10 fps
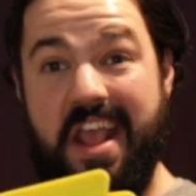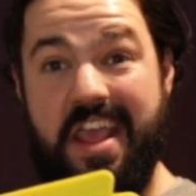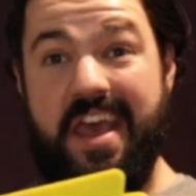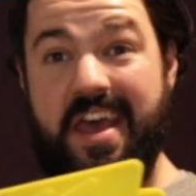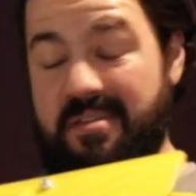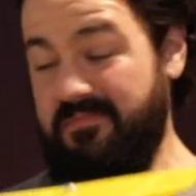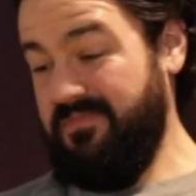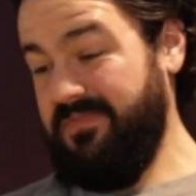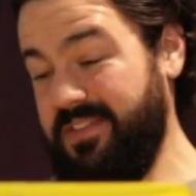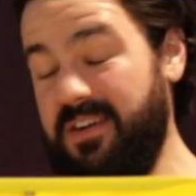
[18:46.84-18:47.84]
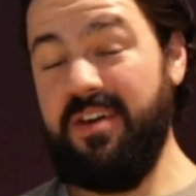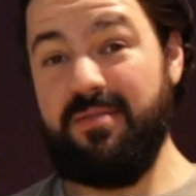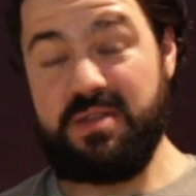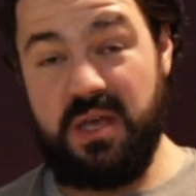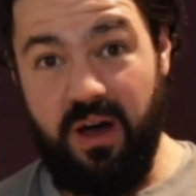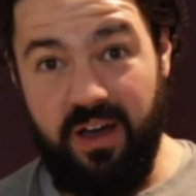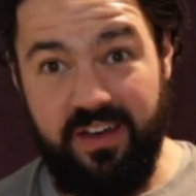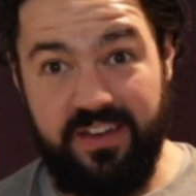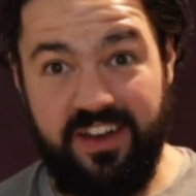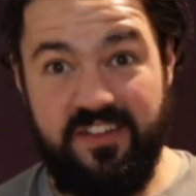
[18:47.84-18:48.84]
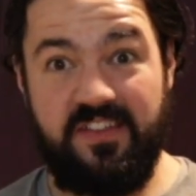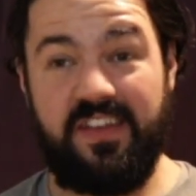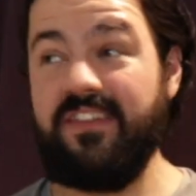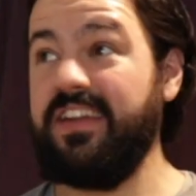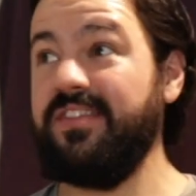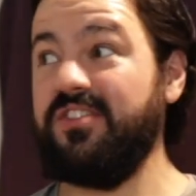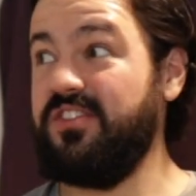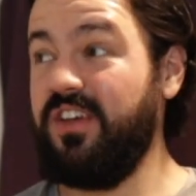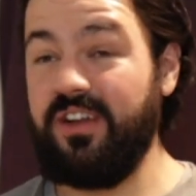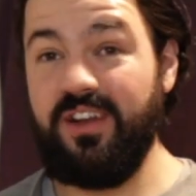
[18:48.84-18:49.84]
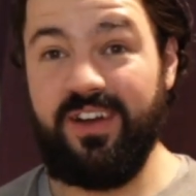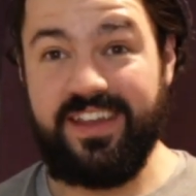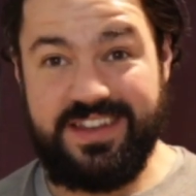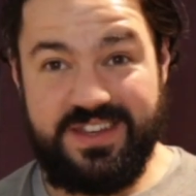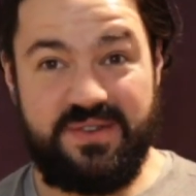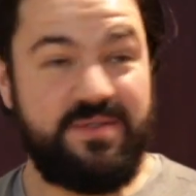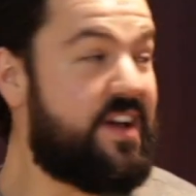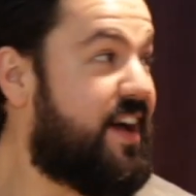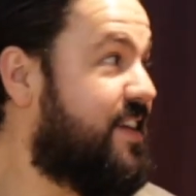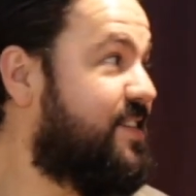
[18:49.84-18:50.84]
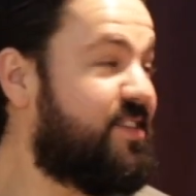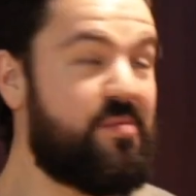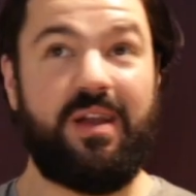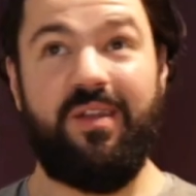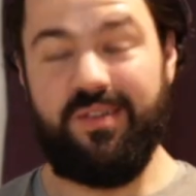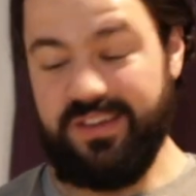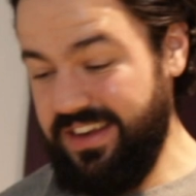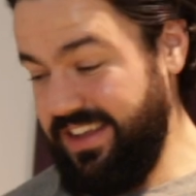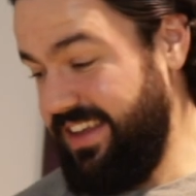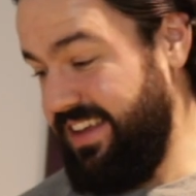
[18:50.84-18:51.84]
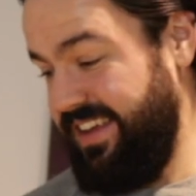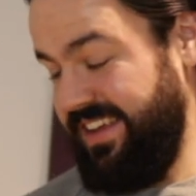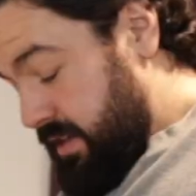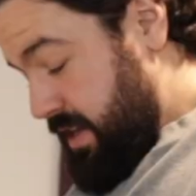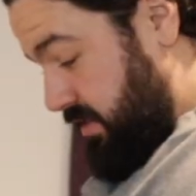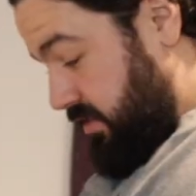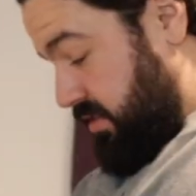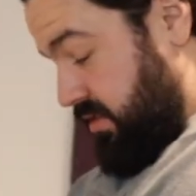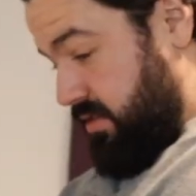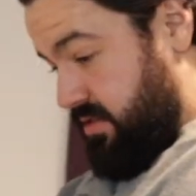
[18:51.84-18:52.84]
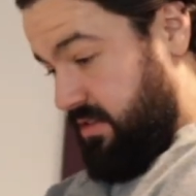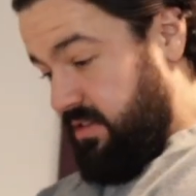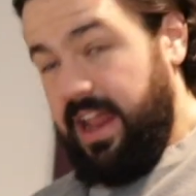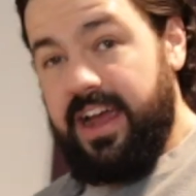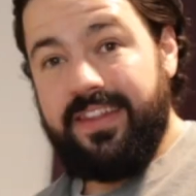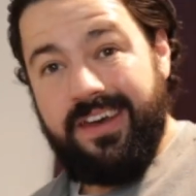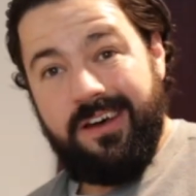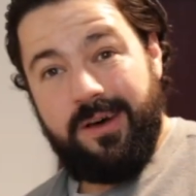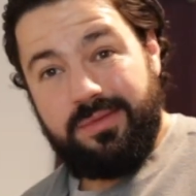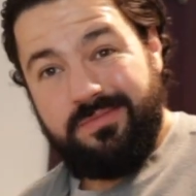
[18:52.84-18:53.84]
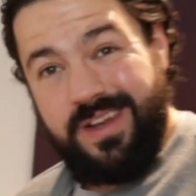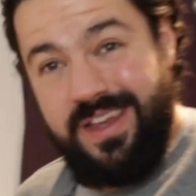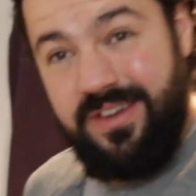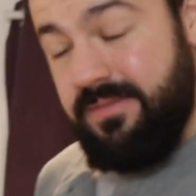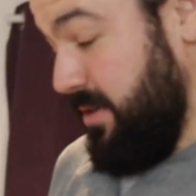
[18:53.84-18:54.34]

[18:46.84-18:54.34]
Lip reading: Yeah, I'm tired. I haven't had sunlight in 2 days, so I've been locked in here. Let's lacquer that up, leave it